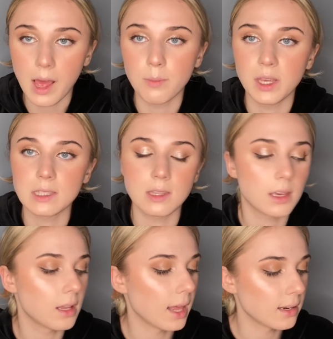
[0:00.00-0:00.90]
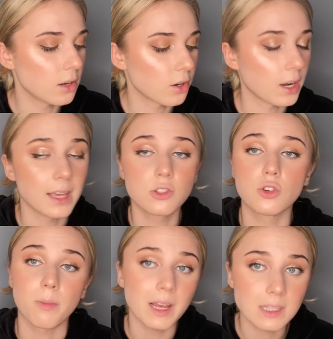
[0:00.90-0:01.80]
and makes the liner look less
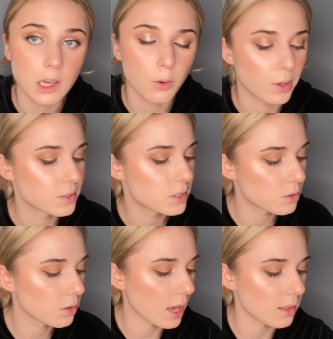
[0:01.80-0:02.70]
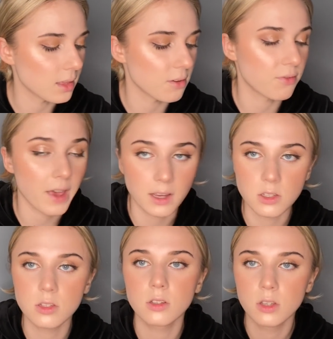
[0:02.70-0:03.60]
dramatic while still getting the
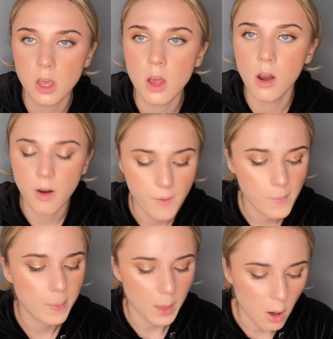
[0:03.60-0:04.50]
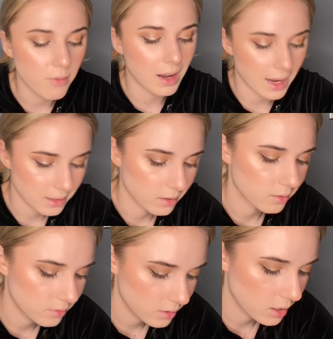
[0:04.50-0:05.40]
effect of a liner,
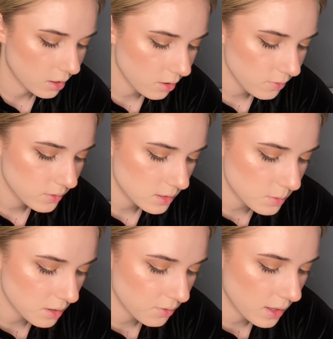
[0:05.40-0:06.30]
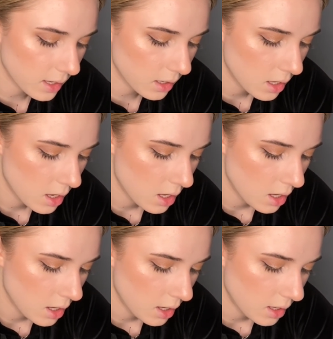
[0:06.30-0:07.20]
you know? Sometimes I feel like
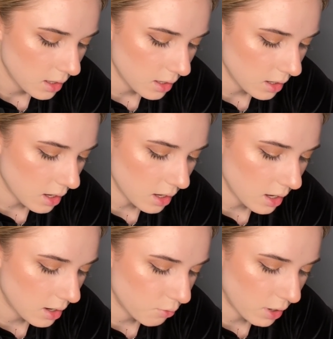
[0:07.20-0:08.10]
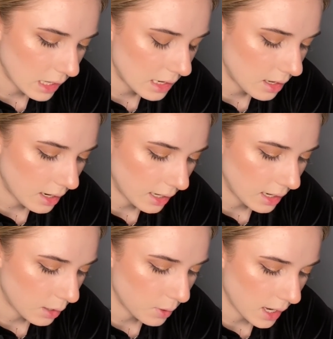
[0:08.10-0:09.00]
a regular like
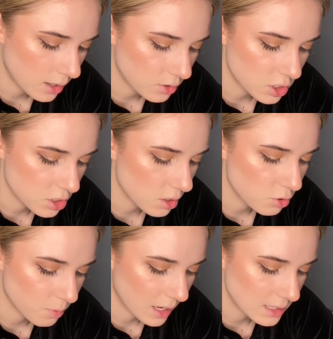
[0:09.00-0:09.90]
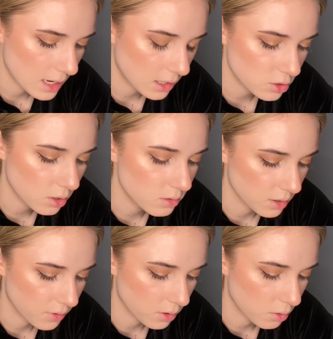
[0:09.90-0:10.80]
liquid liner is just so dramatic, so
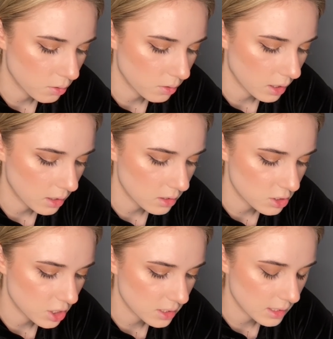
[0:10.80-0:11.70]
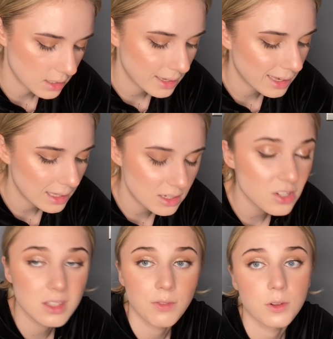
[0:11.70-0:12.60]
difficult, and it just is like, it's
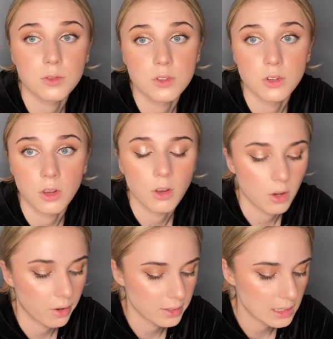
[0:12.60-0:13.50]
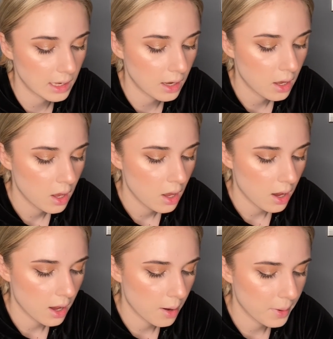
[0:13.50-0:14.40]
just difficult to do, honestly.
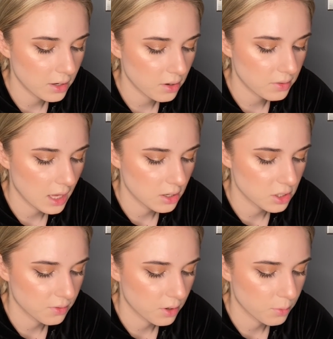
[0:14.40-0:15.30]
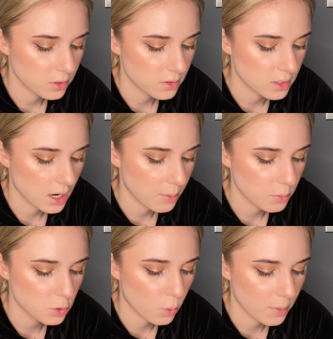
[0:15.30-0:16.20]
Um, and I don't have the energy for it most of the time. I'm
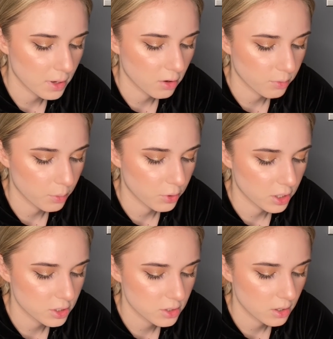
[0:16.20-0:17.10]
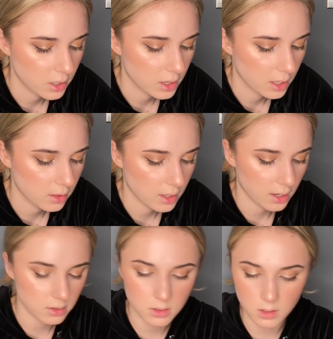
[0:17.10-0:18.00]
just wiping off my brush. Sorry that
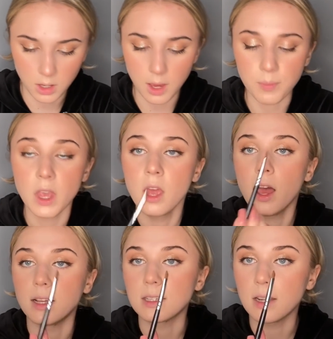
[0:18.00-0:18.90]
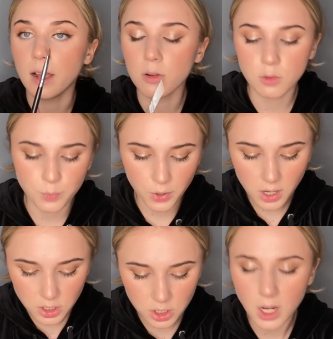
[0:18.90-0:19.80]
that's... Okay, I take an angled
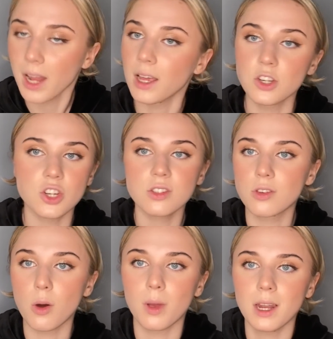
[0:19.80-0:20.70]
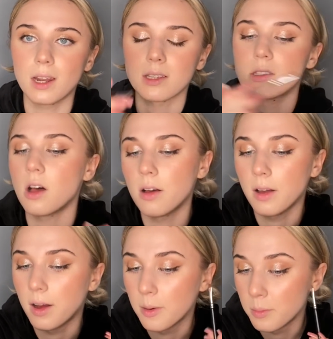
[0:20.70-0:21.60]
brush and I just go in and I start
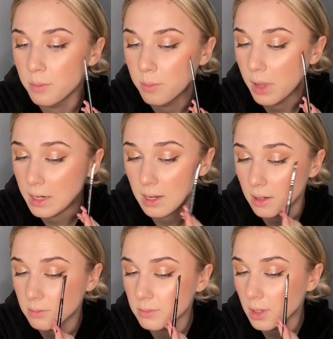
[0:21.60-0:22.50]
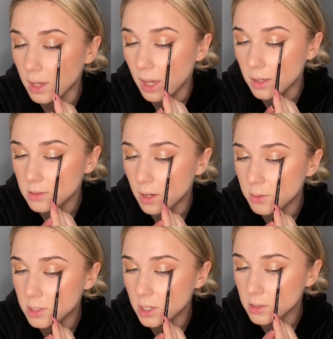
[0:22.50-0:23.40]
um, blending. Okay, so I
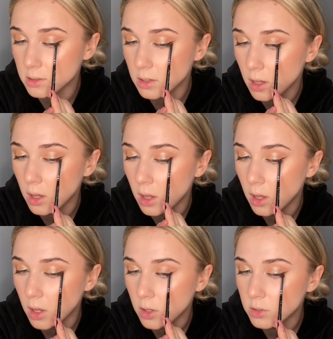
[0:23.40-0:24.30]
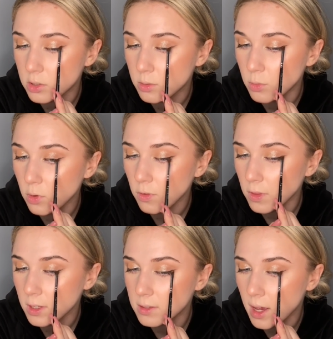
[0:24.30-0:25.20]
just smooth
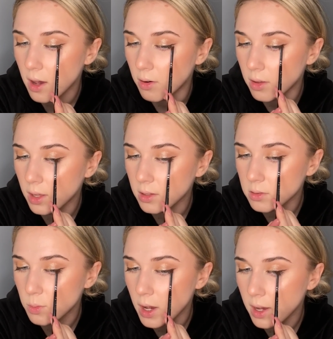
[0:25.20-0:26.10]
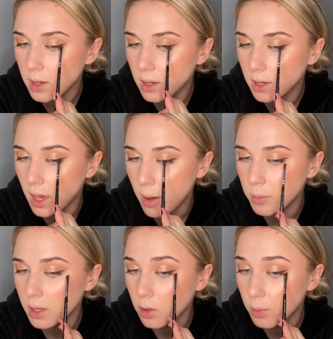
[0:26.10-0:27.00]
things out. That's why it can
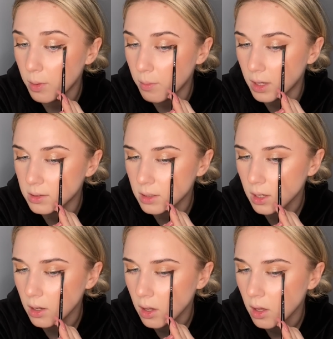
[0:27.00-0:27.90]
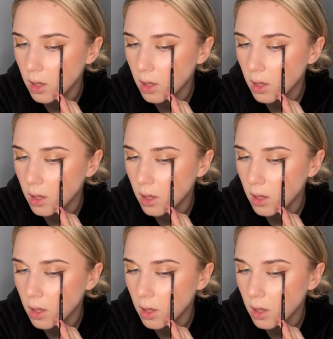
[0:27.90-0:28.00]
be a little bit messy